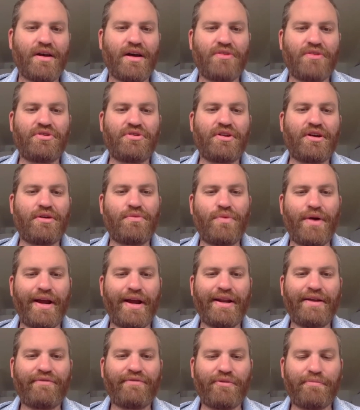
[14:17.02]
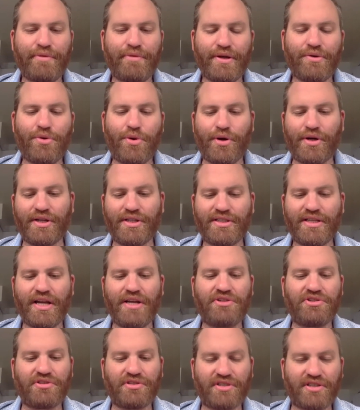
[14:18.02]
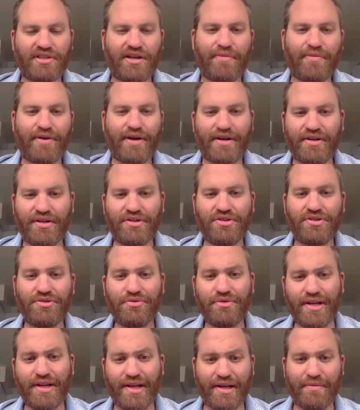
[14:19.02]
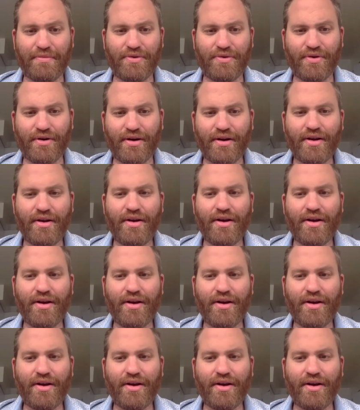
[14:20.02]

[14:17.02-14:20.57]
Uh, they're not waiting for big organizations to come around and do it anymore.